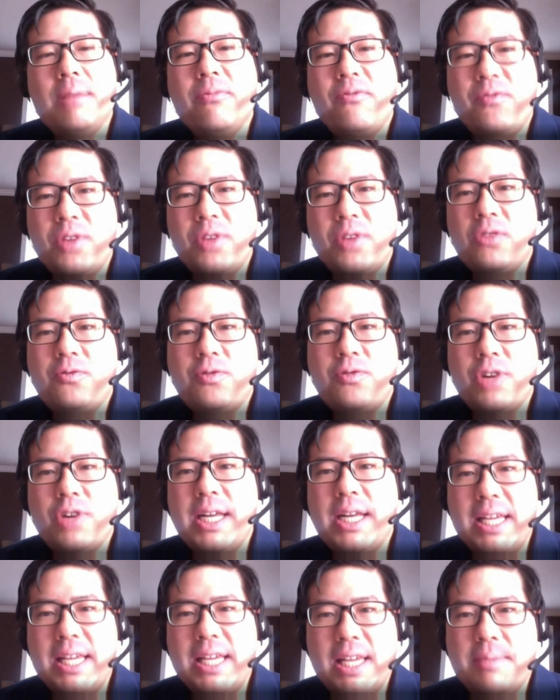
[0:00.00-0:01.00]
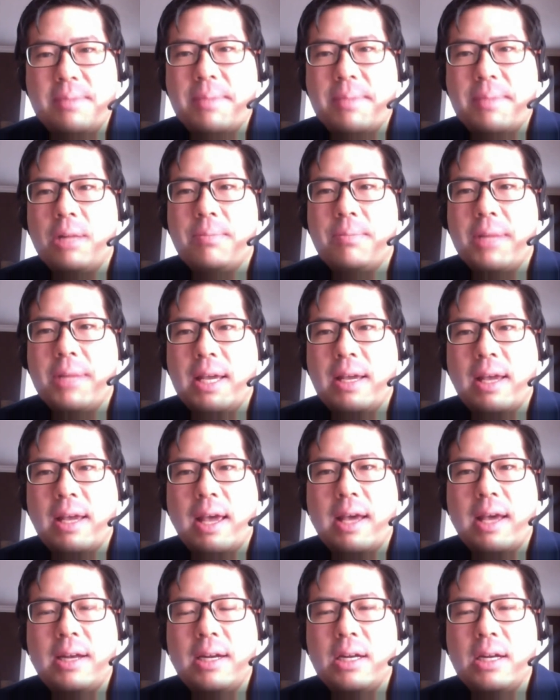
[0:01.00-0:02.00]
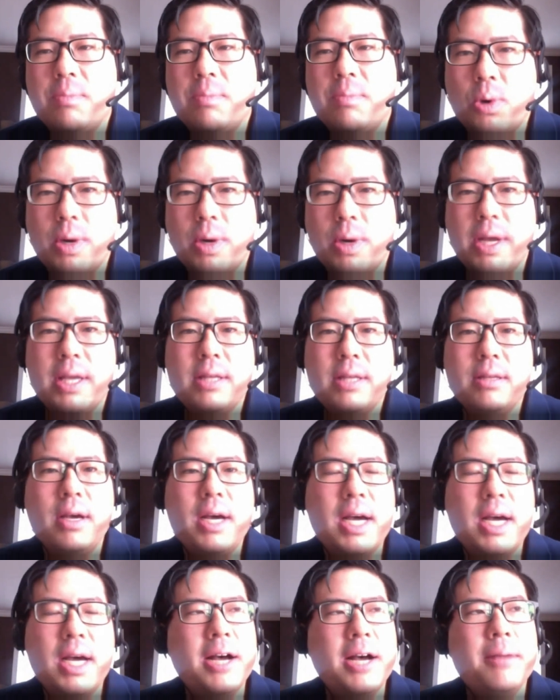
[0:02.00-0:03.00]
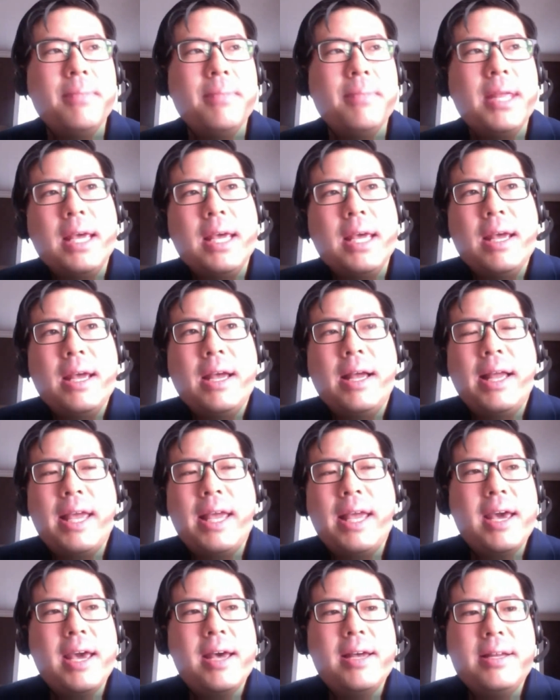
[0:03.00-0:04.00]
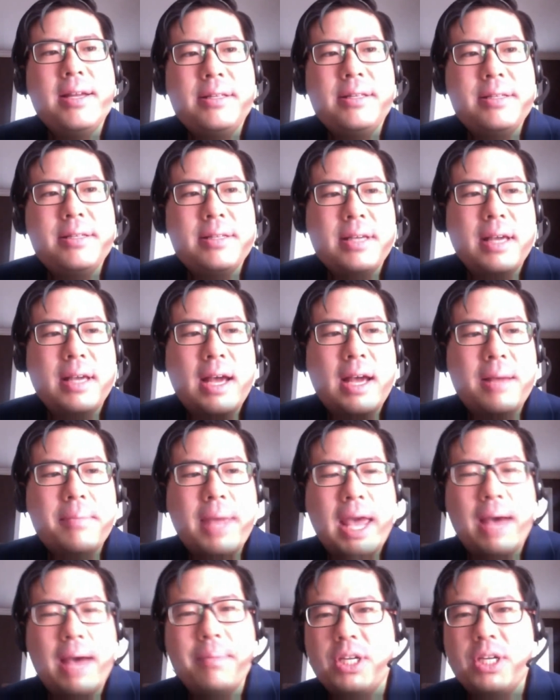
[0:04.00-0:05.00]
Feel free to email me at any point. And I'm happy to